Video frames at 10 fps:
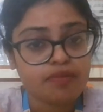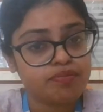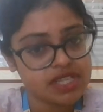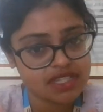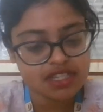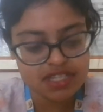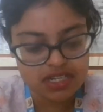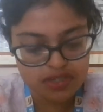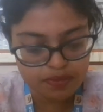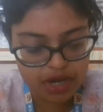business
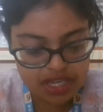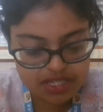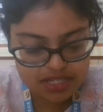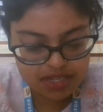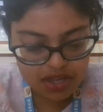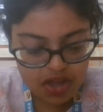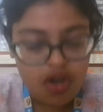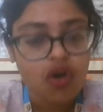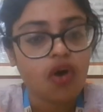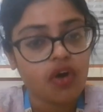enterprise,
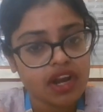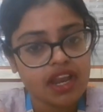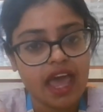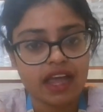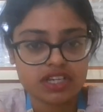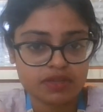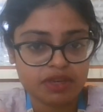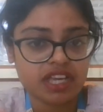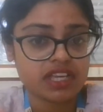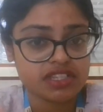or an academic
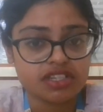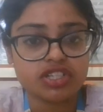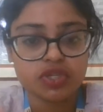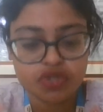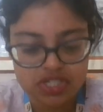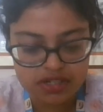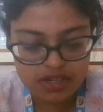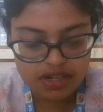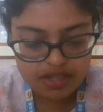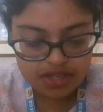institution
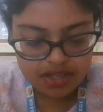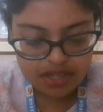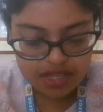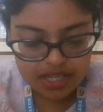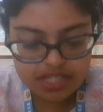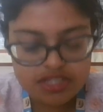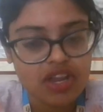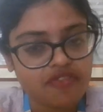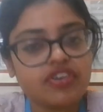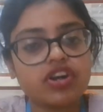is
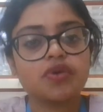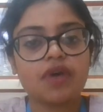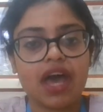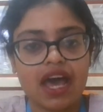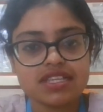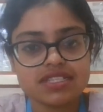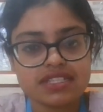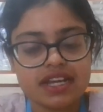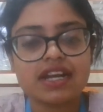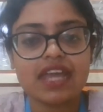referred to as
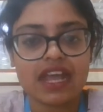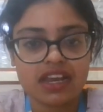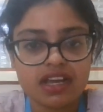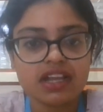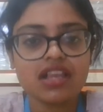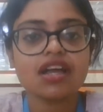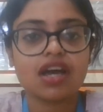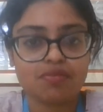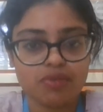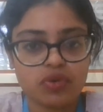technical
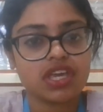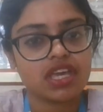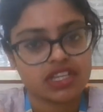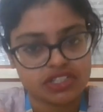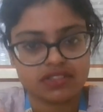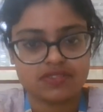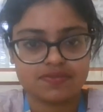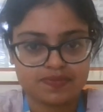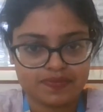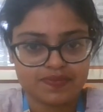communication.
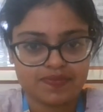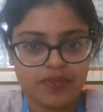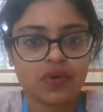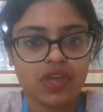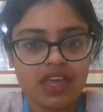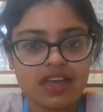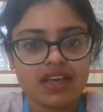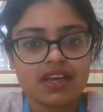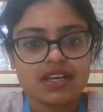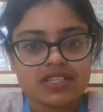Okay?
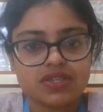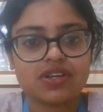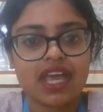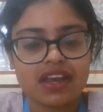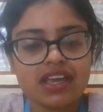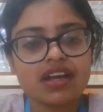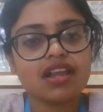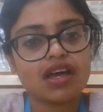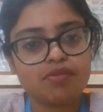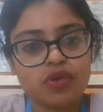So technical
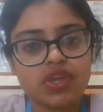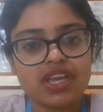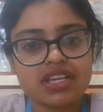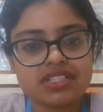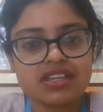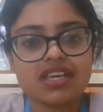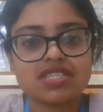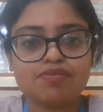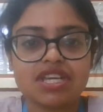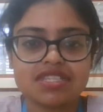communication is
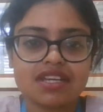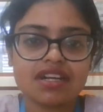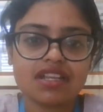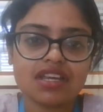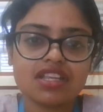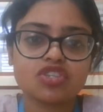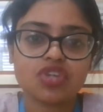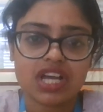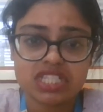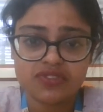basically the
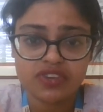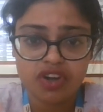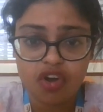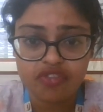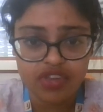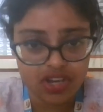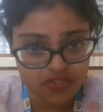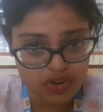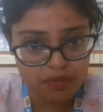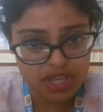transfer of
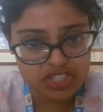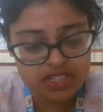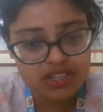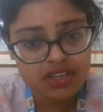information